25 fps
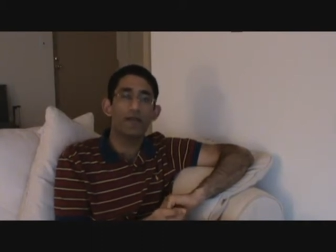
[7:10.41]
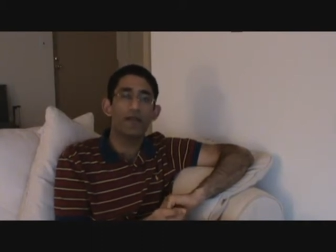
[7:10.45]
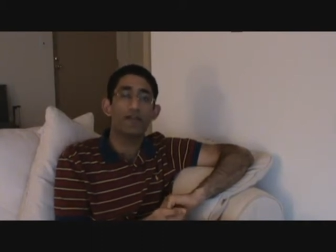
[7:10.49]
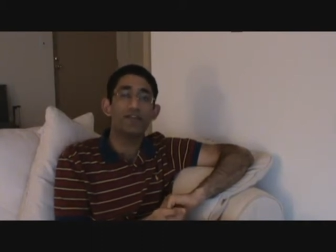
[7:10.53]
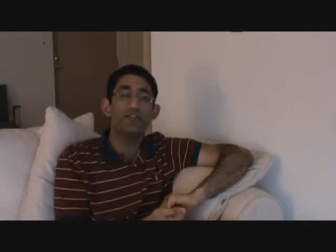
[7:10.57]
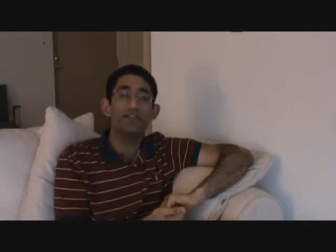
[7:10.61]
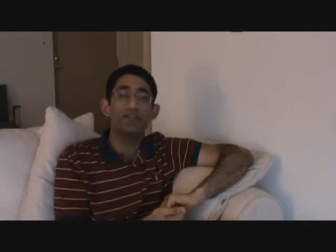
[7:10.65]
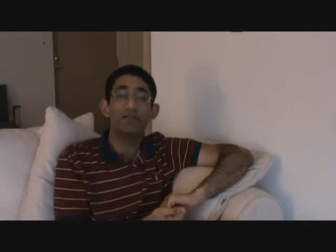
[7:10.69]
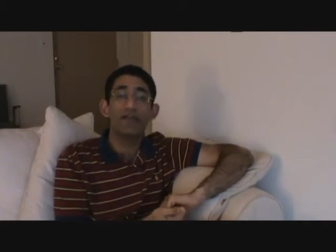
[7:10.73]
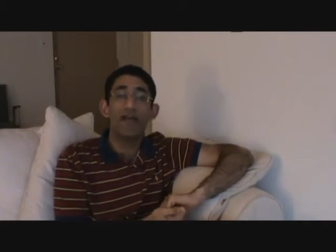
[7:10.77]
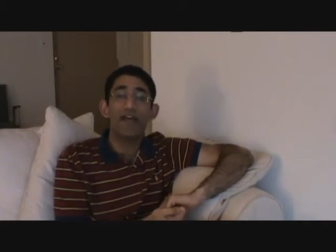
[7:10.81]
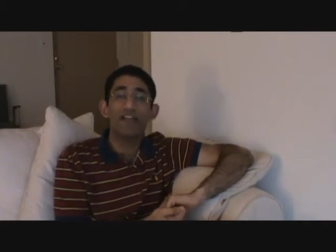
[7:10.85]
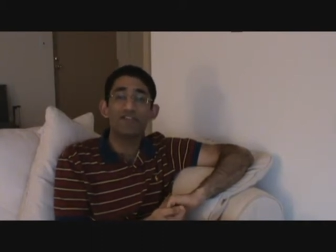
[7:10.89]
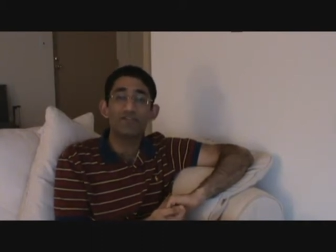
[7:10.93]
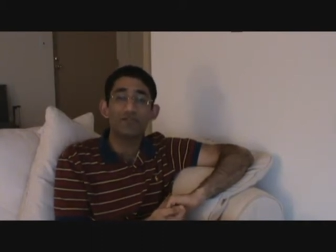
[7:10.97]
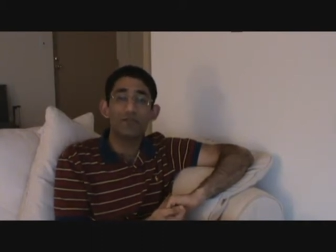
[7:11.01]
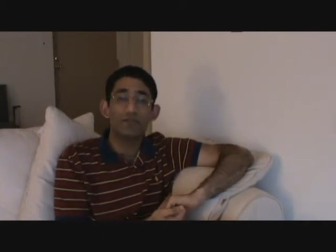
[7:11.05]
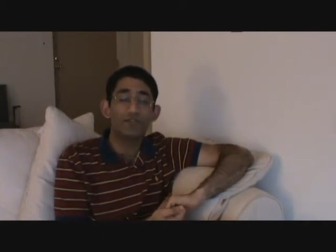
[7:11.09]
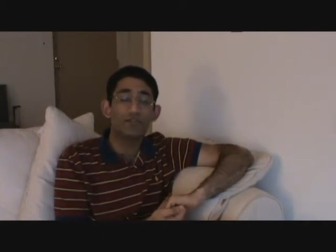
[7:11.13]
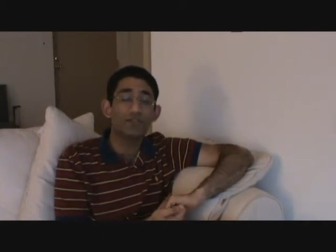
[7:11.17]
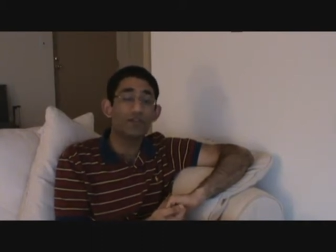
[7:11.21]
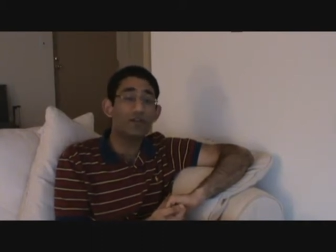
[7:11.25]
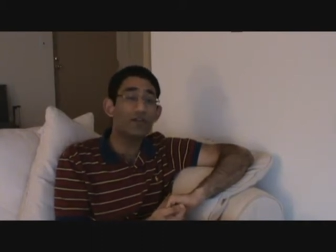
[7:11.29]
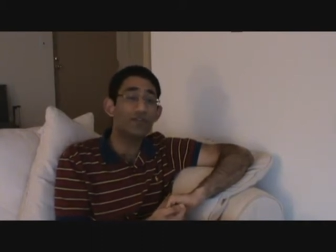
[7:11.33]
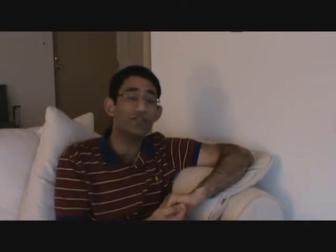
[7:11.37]
international
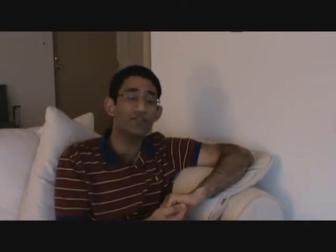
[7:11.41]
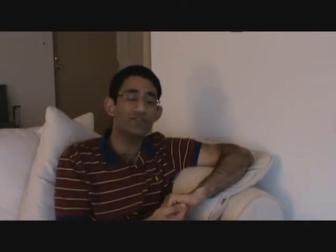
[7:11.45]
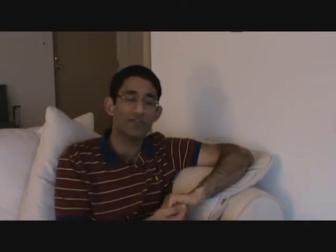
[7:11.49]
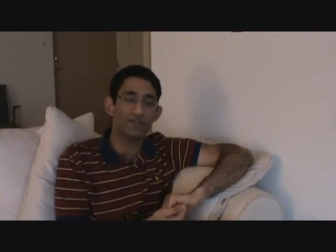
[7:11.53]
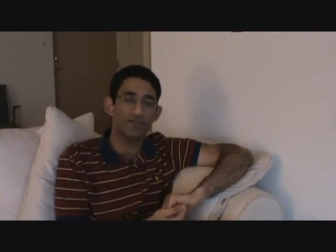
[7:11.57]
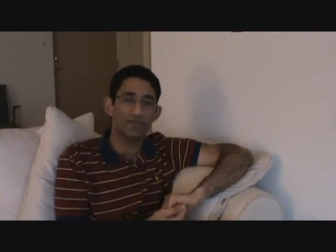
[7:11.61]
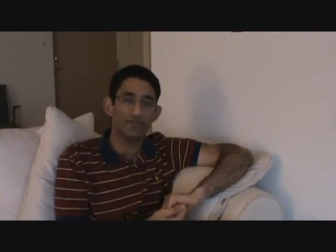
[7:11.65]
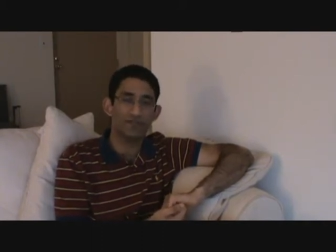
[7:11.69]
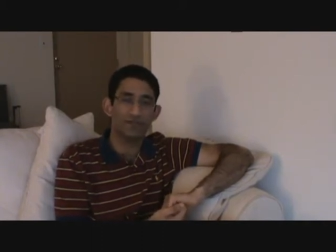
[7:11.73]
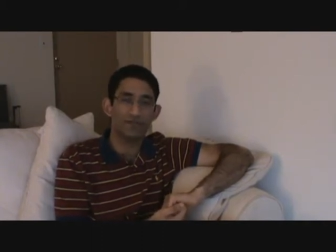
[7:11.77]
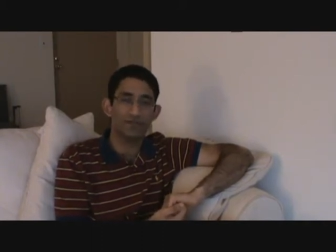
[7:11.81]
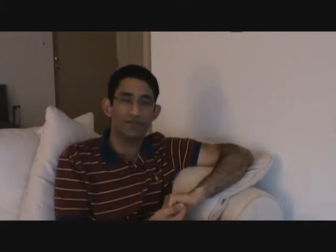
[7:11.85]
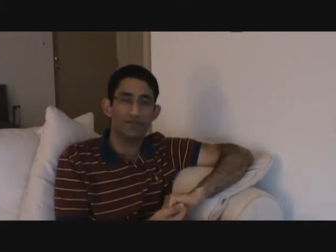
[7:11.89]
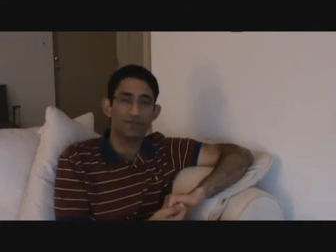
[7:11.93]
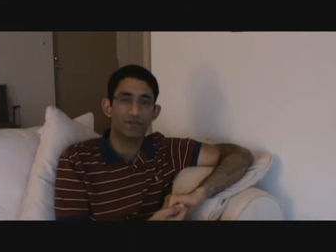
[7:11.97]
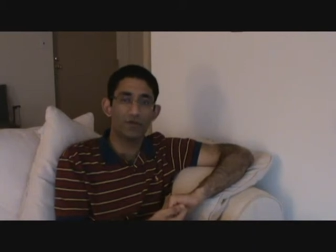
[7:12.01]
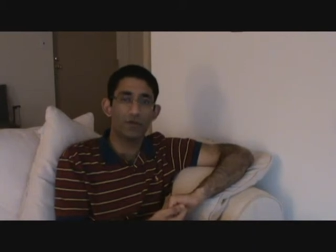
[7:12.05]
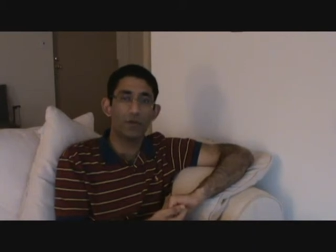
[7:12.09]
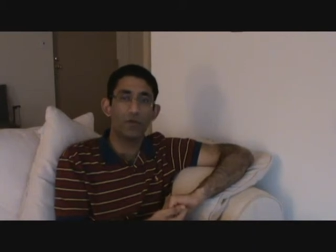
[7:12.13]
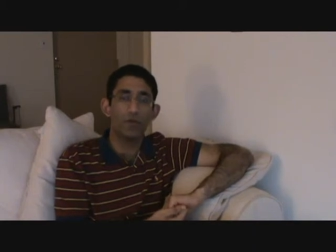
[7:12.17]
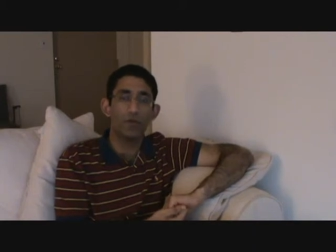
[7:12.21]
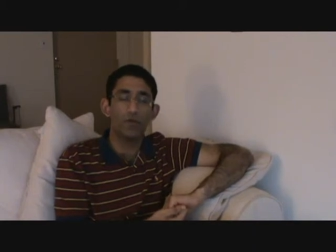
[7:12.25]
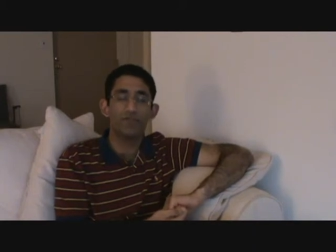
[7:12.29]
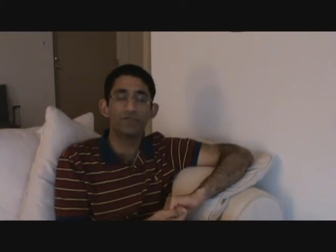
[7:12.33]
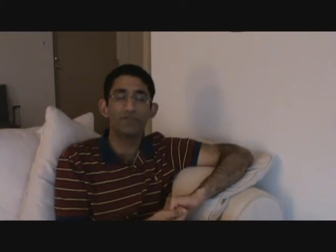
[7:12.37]
search engines
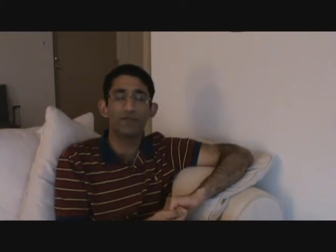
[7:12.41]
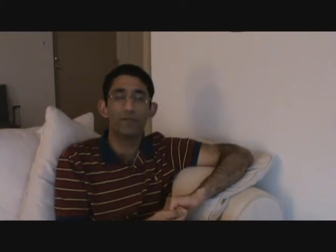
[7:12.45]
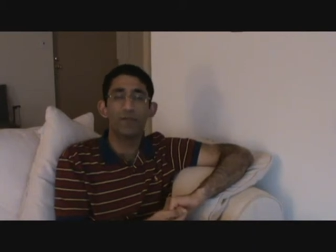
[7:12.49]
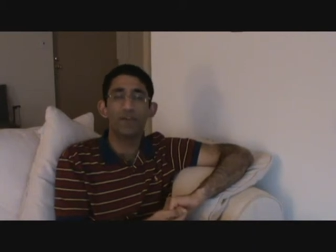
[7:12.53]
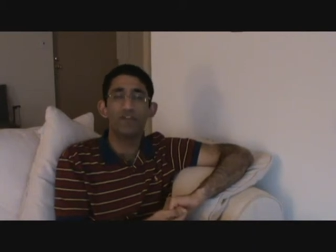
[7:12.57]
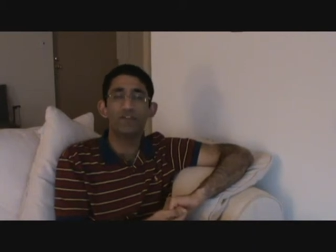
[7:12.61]
or some